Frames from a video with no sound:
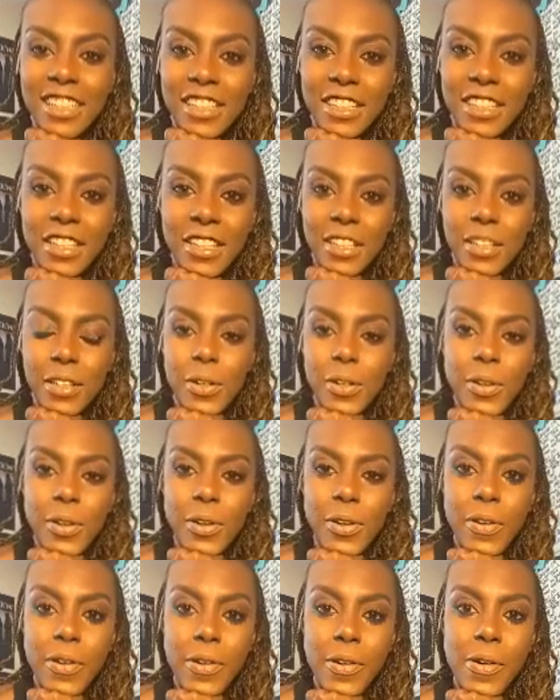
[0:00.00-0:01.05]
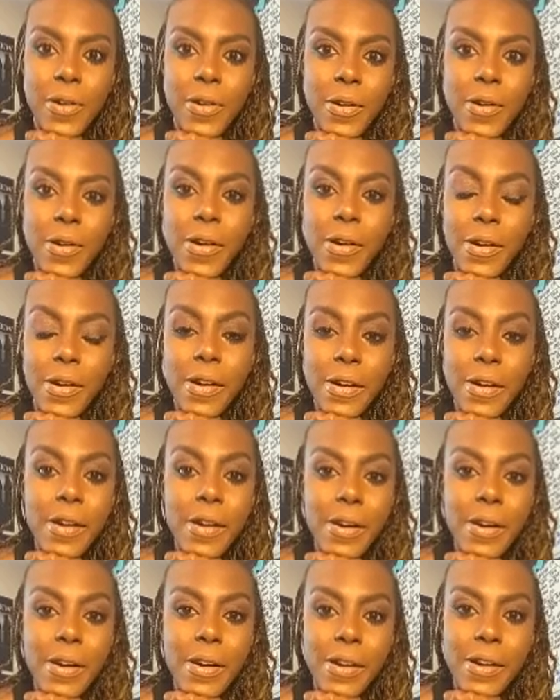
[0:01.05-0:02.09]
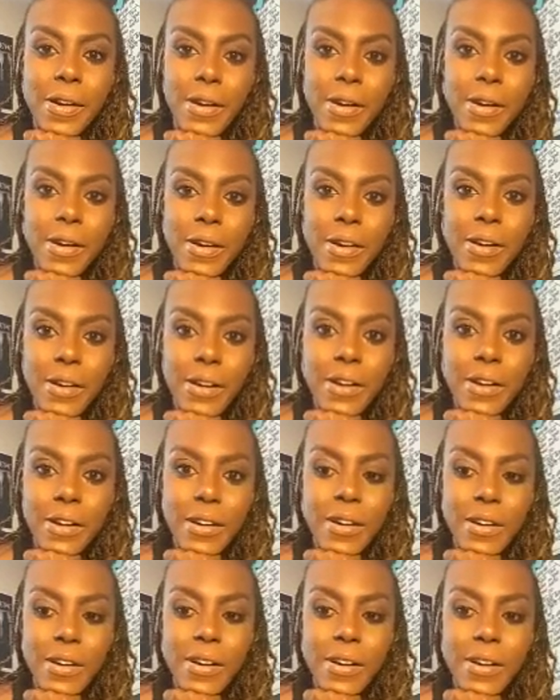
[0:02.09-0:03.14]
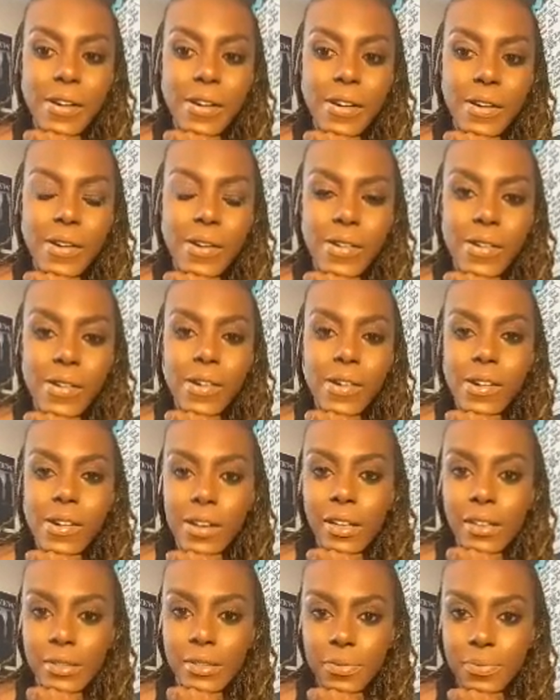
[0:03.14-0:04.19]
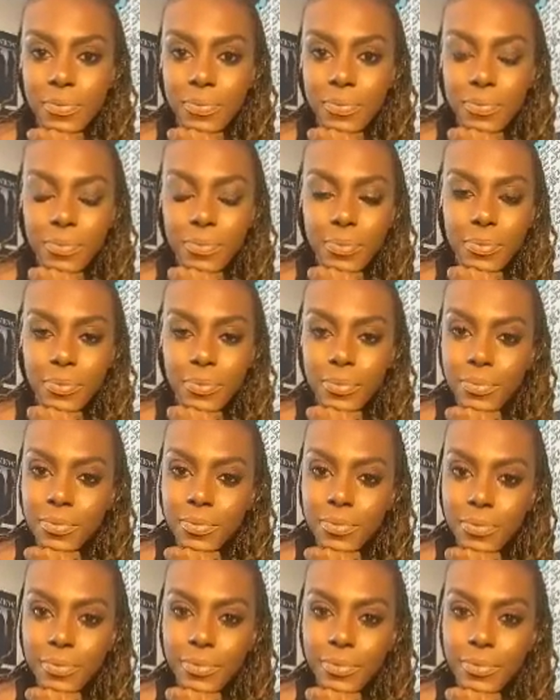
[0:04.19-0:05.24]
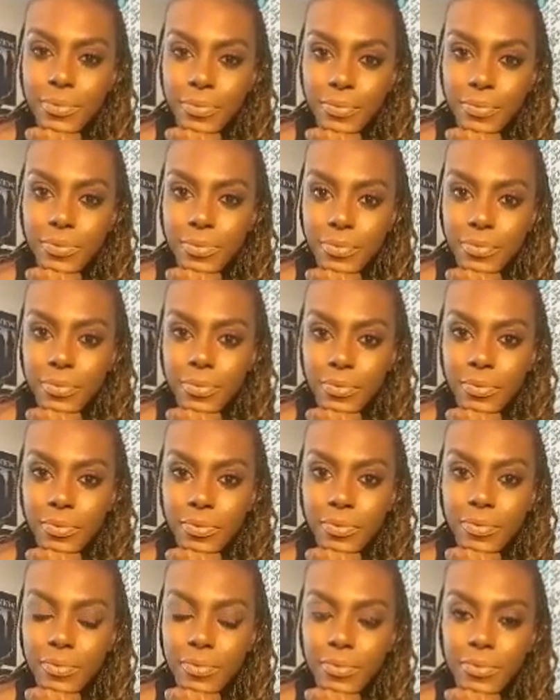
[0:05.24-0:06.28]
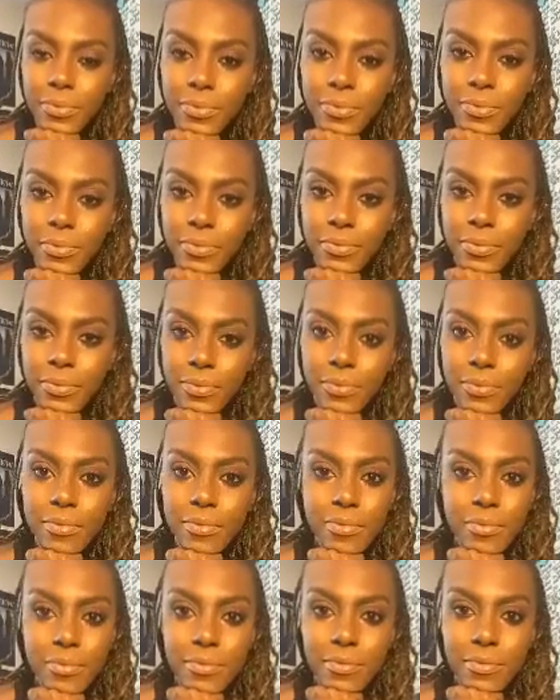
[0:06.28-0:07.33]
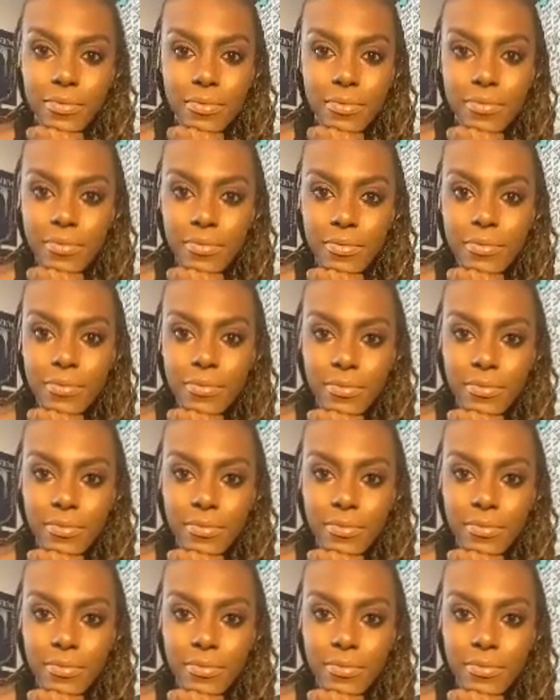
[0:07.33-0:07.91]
(not speaking)